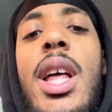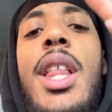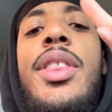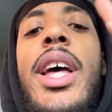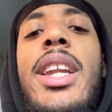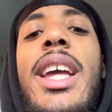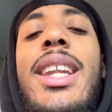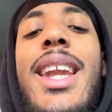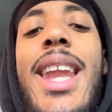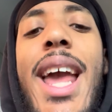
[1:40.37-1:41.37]
Then in
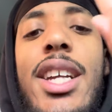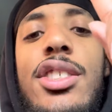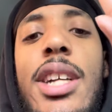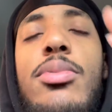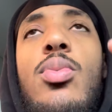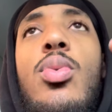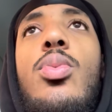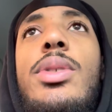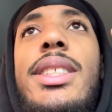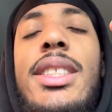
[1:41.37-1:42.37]
the next chapter, what
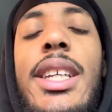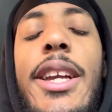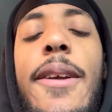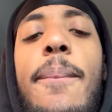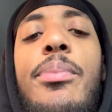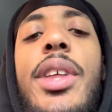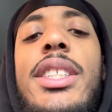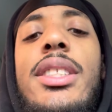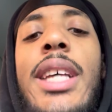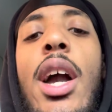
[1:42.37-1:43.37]
we see
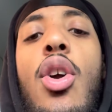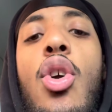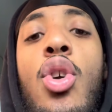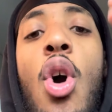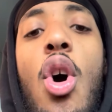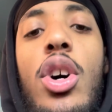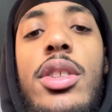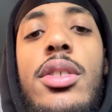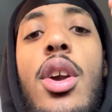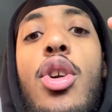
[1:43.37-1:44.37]
is that
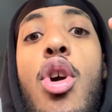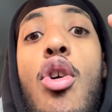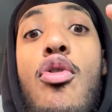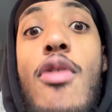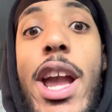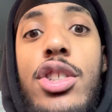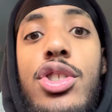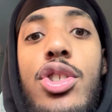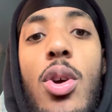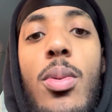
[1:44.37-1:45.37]
God corrects
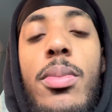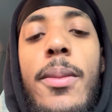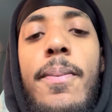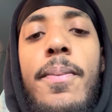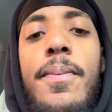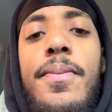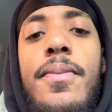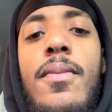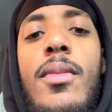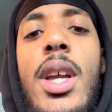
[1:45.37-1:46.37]
Job.
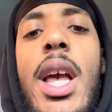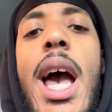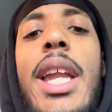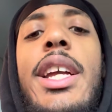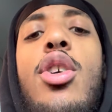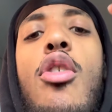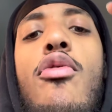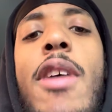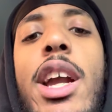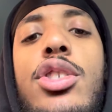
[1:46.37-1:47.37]
And he
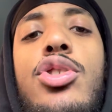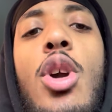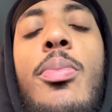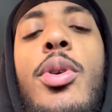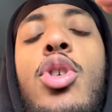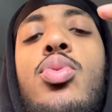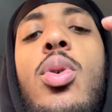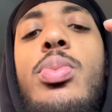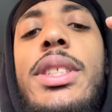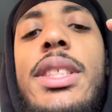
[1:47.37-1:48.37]
corrects Job because
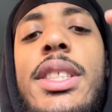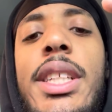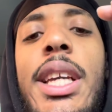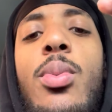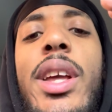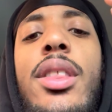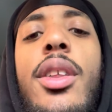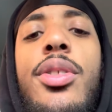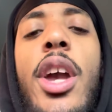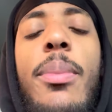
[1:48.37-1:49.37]
what we see in the
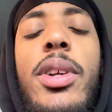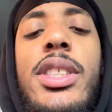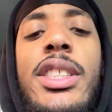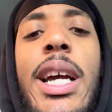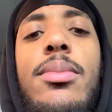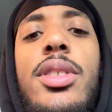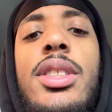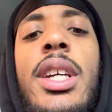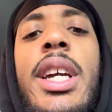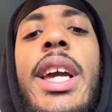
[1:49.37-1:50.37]
30 plus
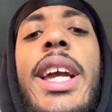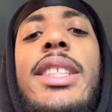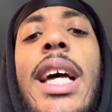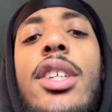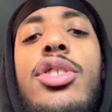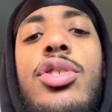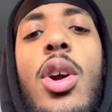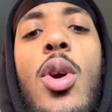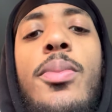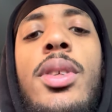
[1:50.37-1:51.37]
chapters is that
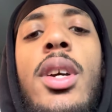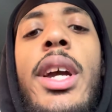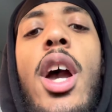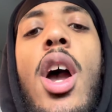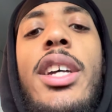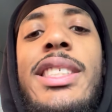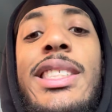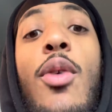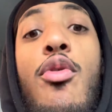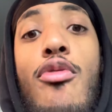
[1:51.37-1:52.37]
Job's
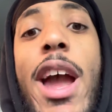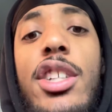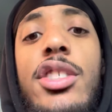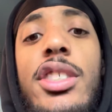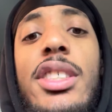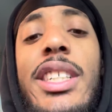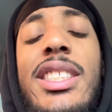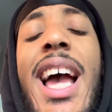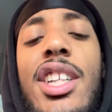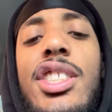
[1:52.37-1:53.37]

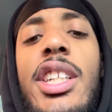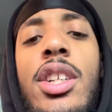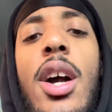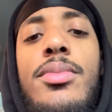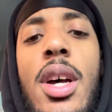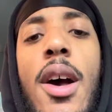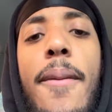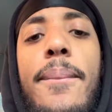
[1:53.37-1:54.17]
self-righteousness actually comes up.